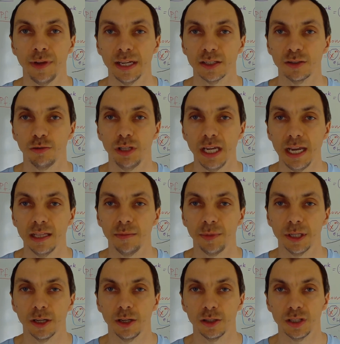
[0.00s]
x to the n
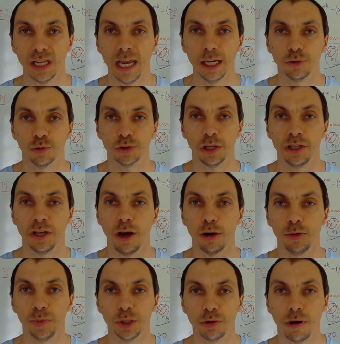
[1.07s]
because h was an
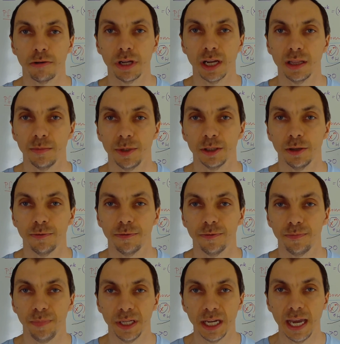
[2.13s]
arbitrary element of
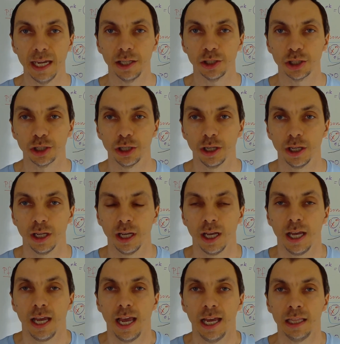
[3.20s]
big H.
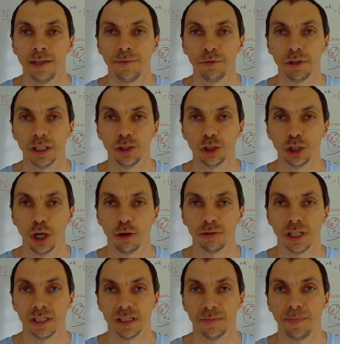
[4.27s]
And if you can show
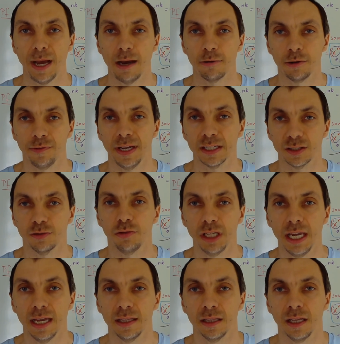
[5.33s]
that it's a power of x to the
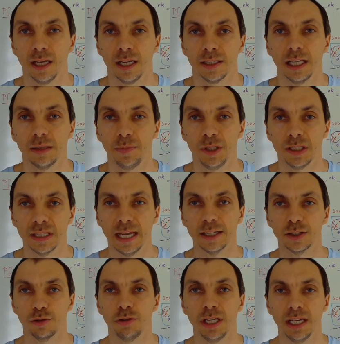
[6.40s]
n, that means x
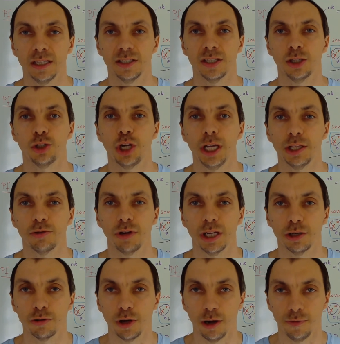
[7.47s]
to the n is a
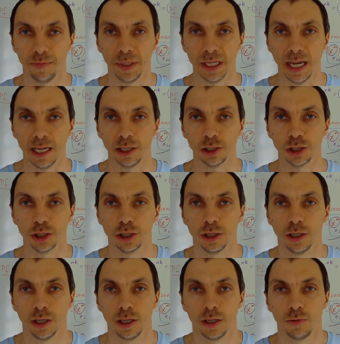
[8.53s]
generator of big H,
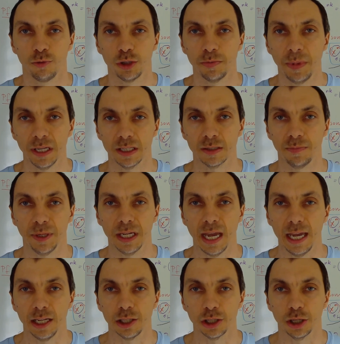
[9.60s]
which makes big
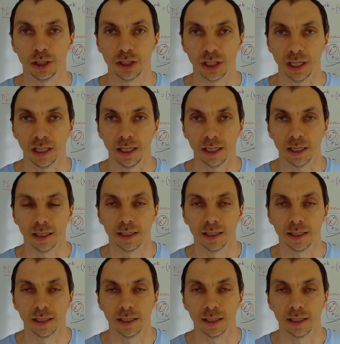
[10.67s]
H cyclic.